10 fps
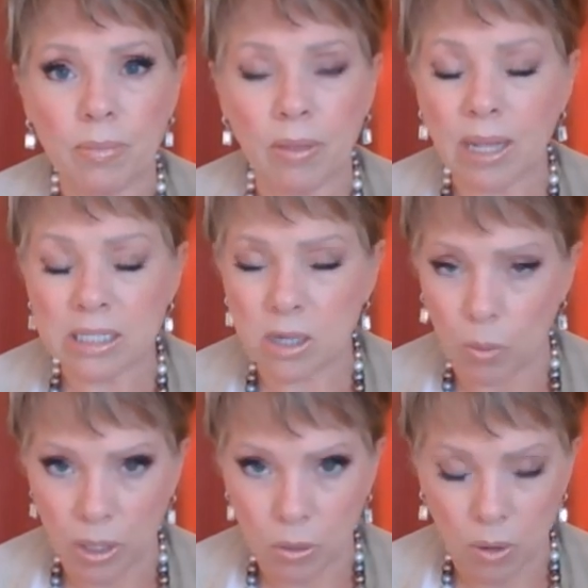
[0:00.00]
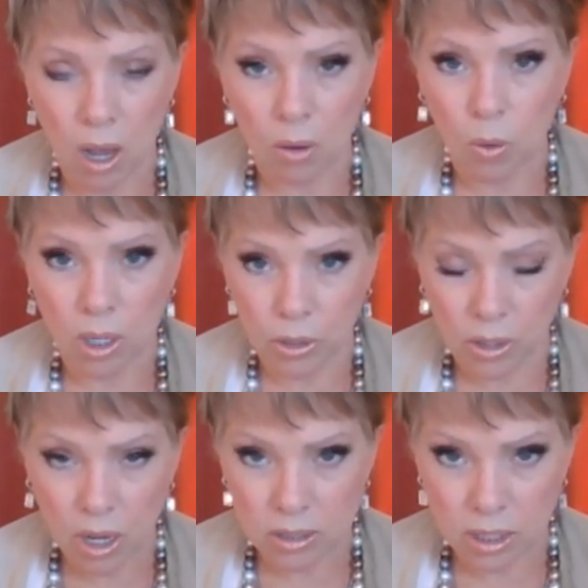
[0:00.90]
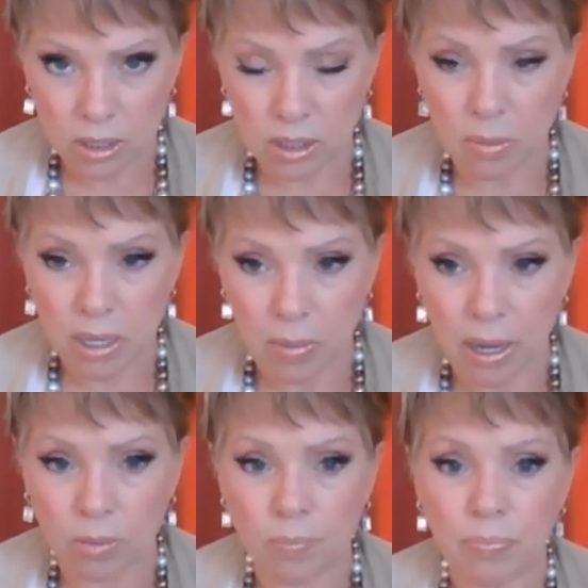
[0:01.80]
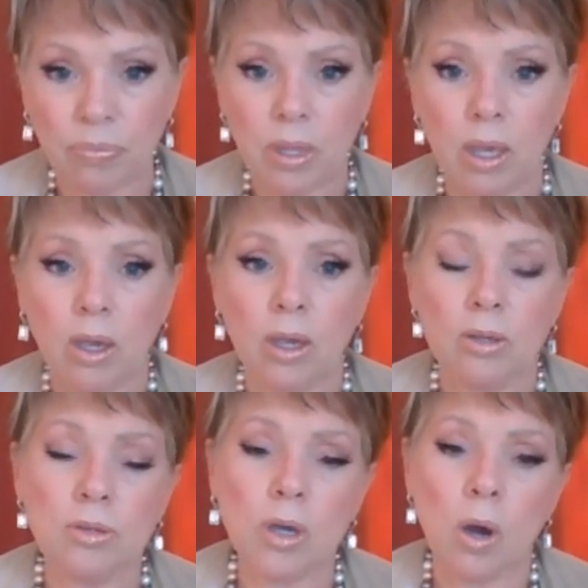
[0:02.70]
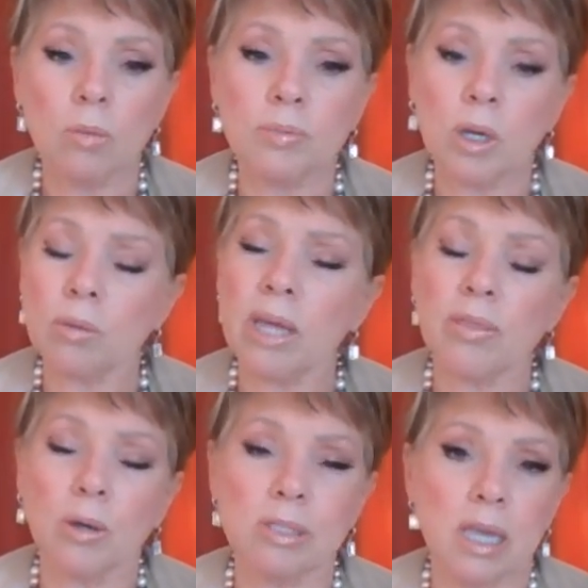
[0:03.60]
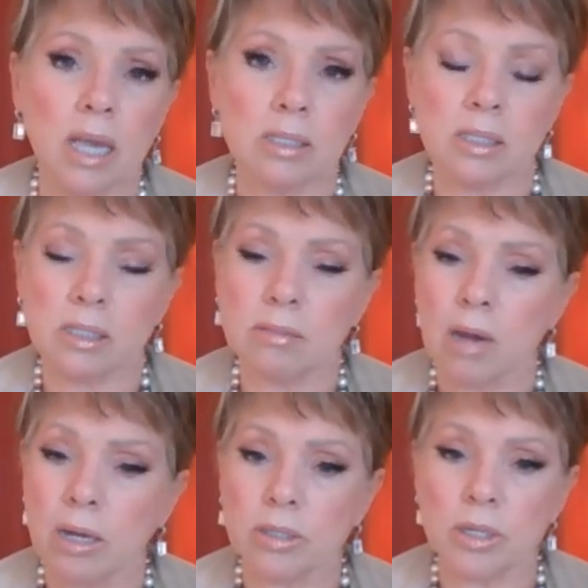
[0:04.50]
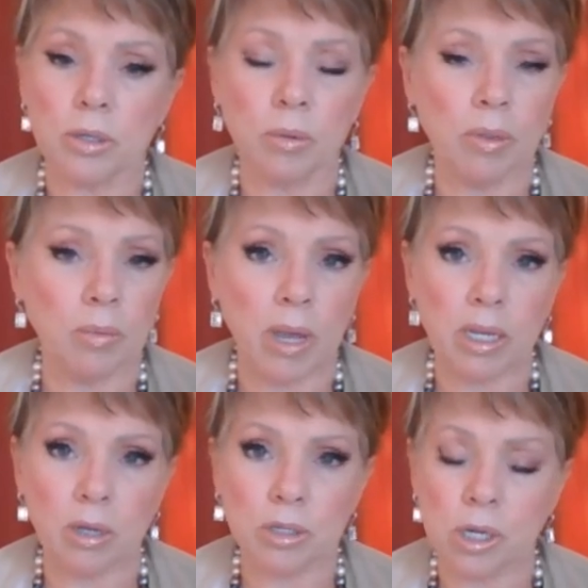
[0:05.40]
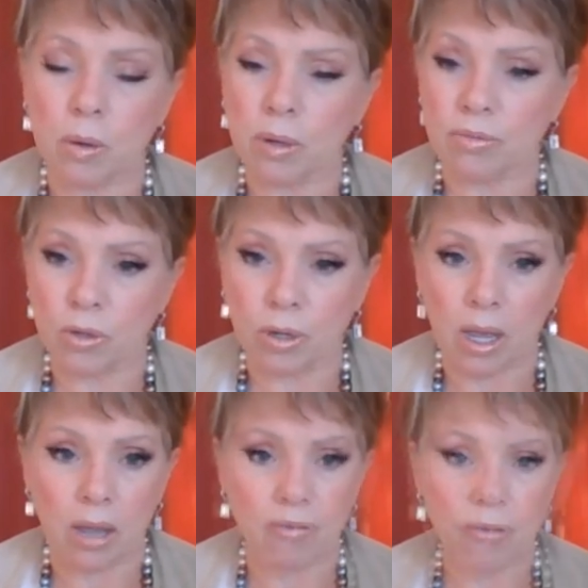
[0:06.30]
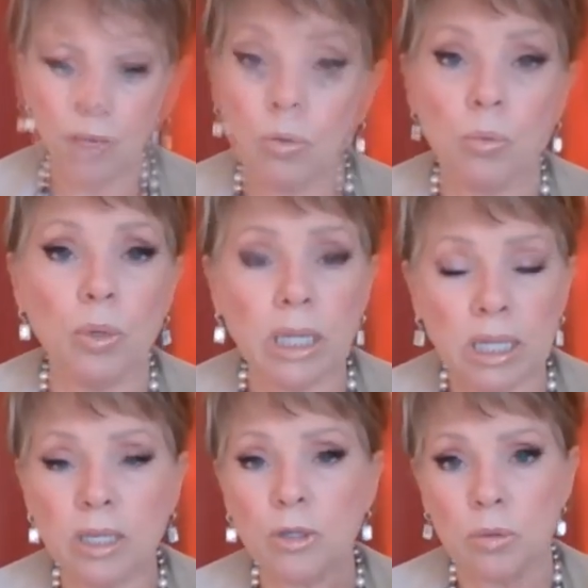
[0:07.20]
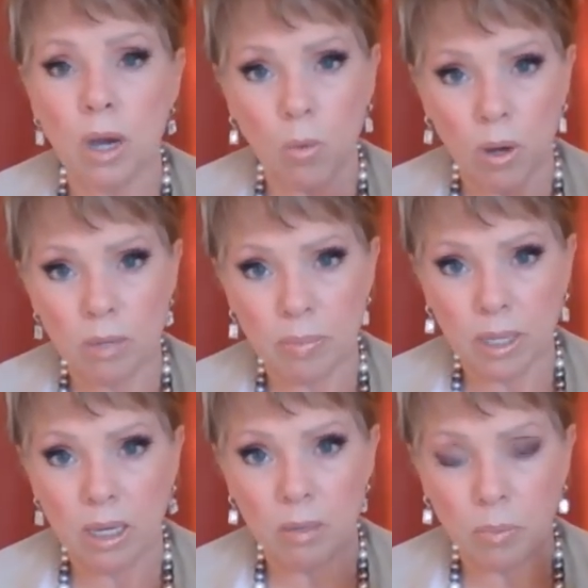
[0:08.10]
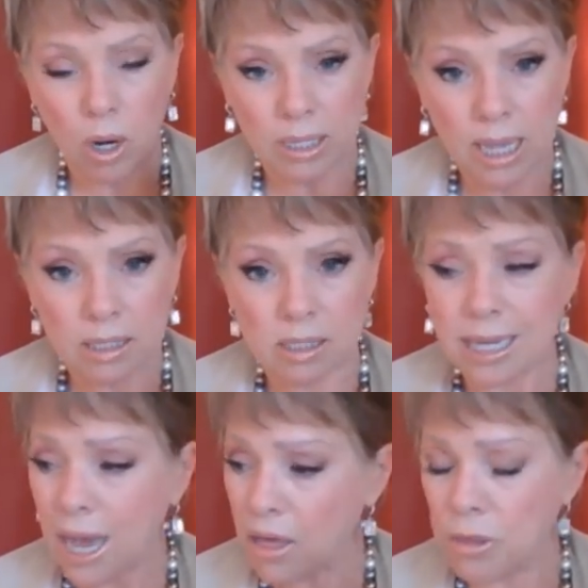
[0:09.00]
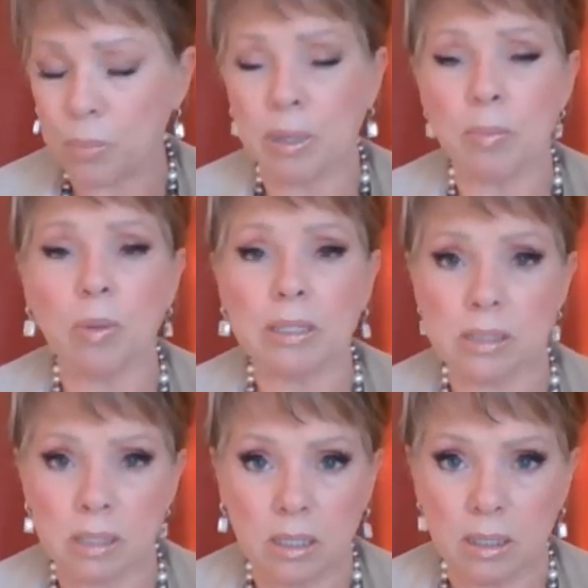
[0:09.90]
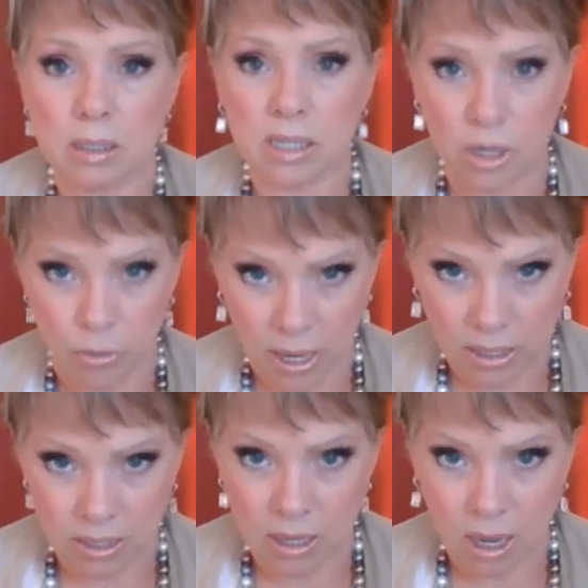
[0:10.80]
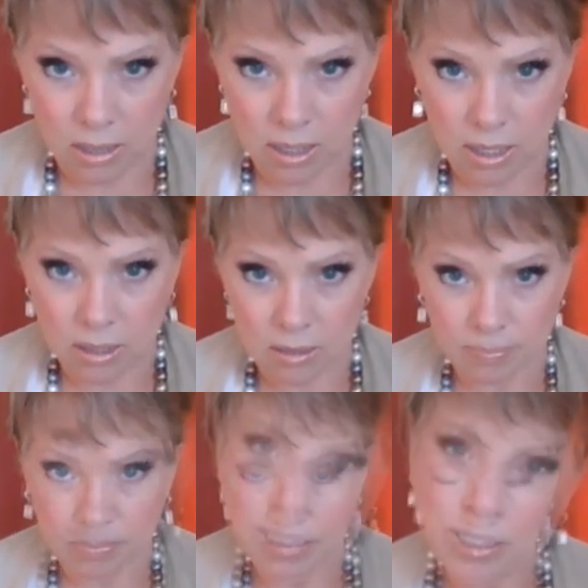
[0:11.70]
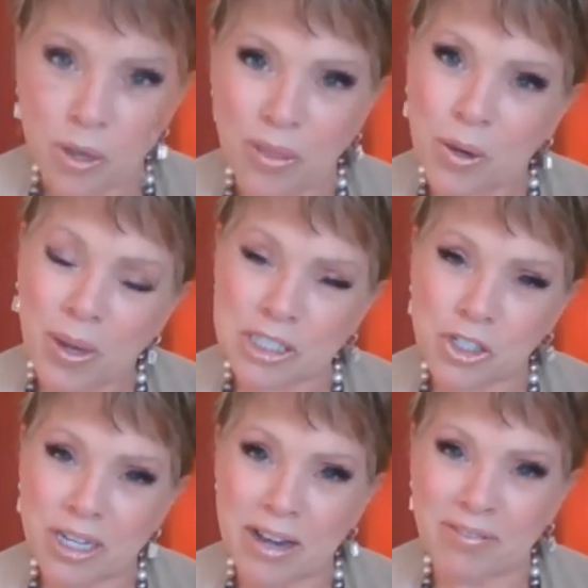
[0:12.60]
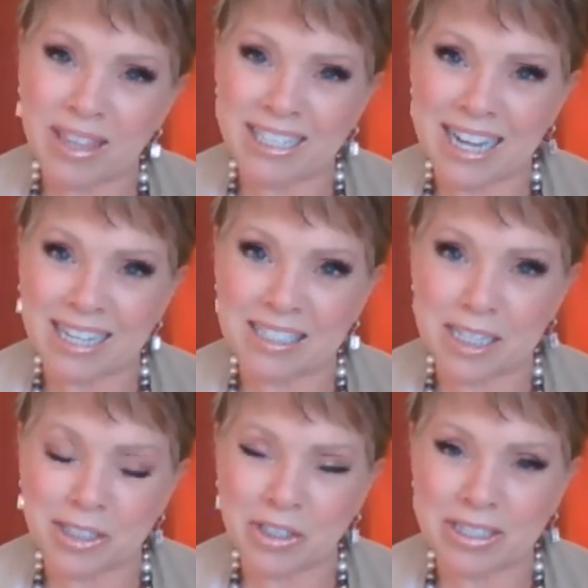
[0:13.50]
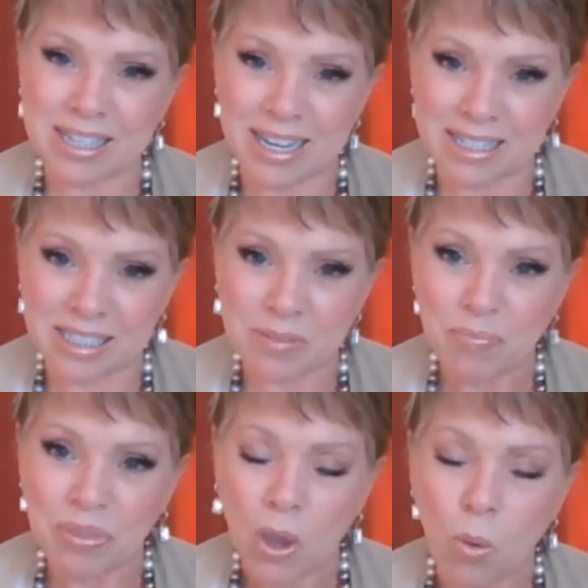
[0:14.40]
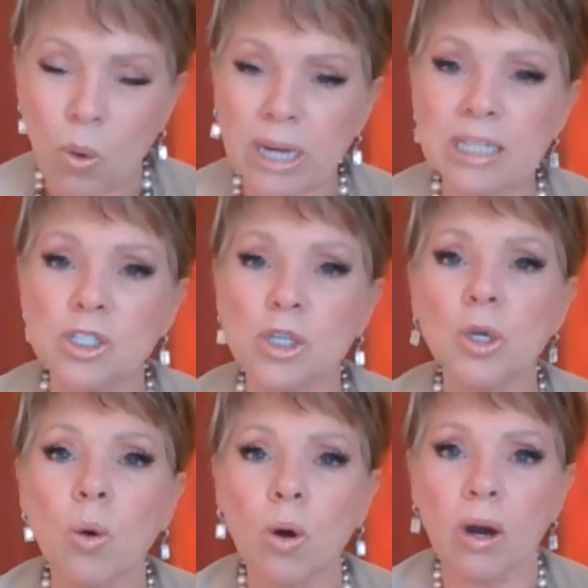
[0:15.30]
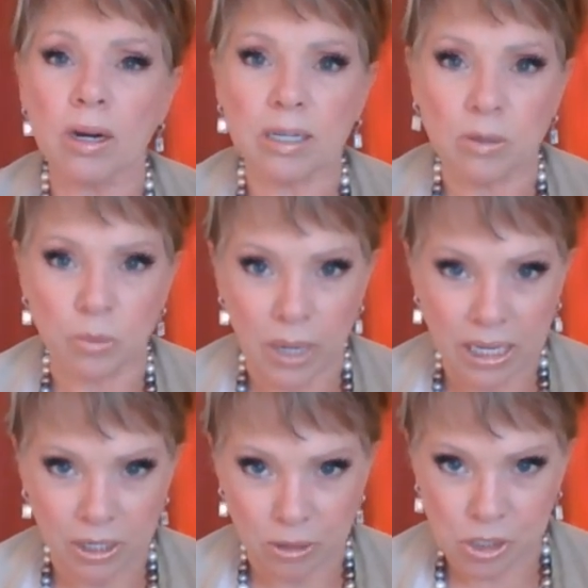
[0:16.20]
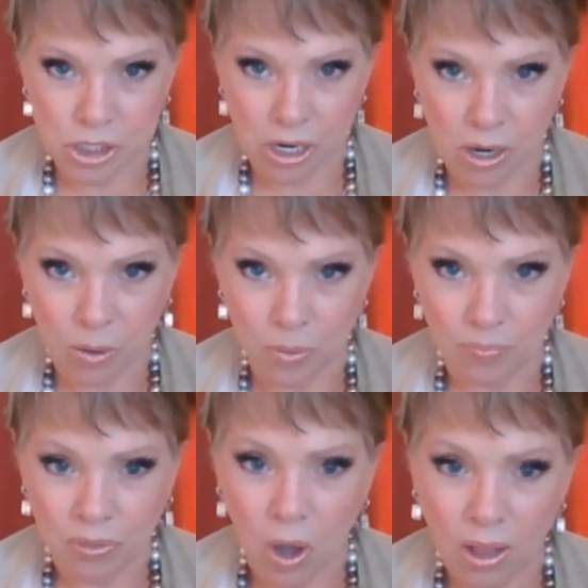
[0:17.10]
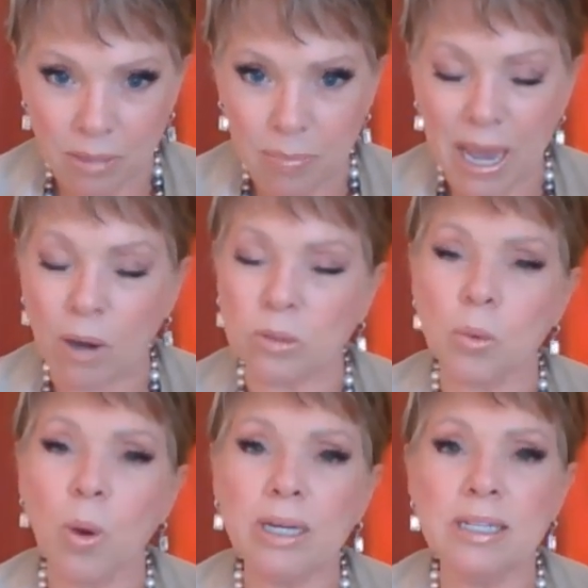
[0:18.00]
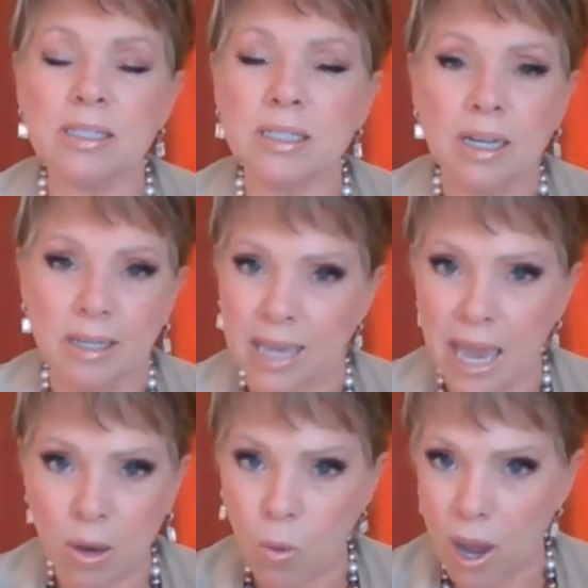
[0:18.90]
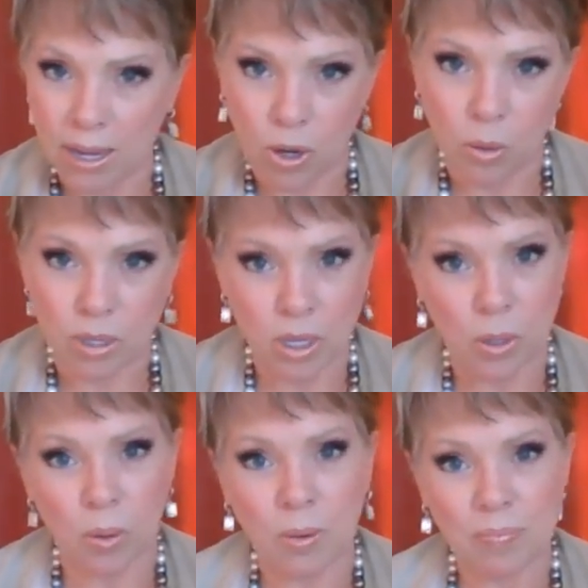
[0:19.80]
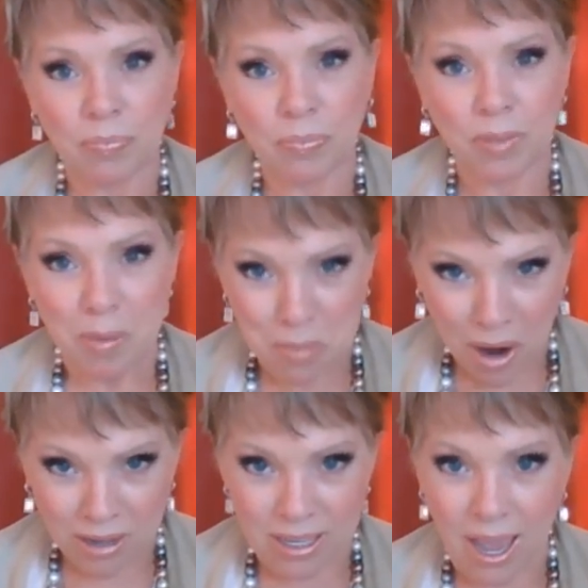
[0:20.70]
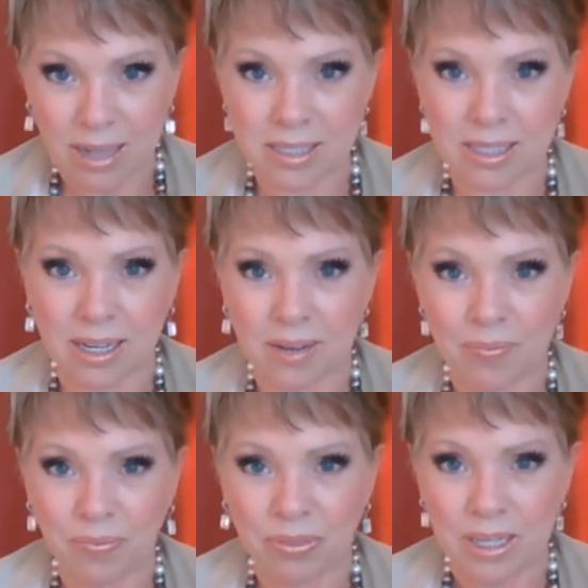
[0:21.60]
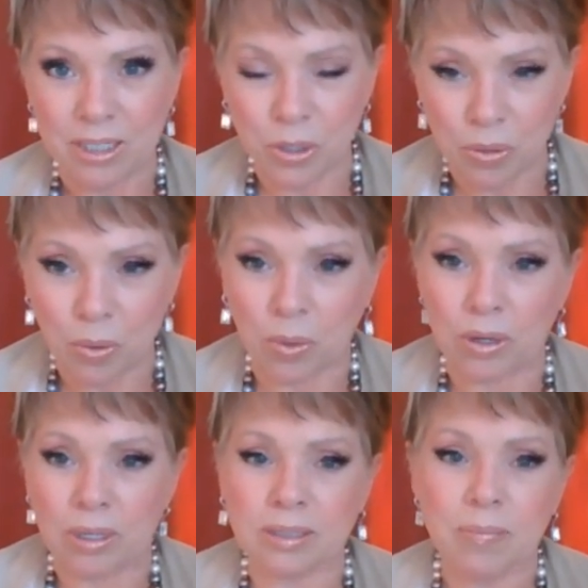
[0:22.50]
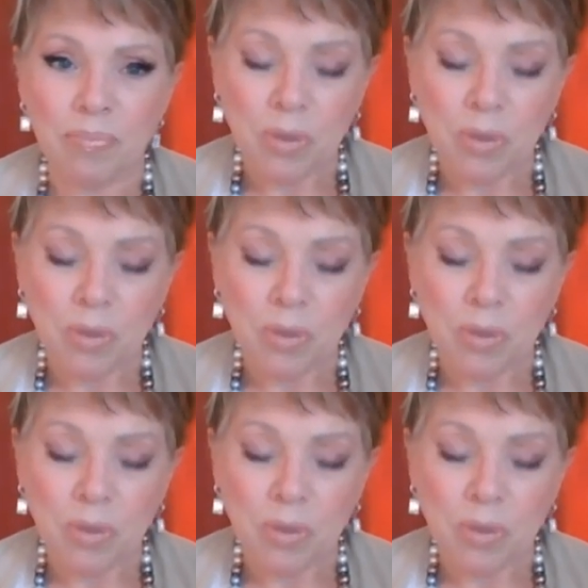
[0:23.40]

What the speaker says: And that's not what you want your content to be about. So don't let those guests onto the radio show of your life. You really do not want to be broadcasting other people's degraded content. So the question of the day, sisters, is what is your radio show all about? What is KYOU broadcasting to the world?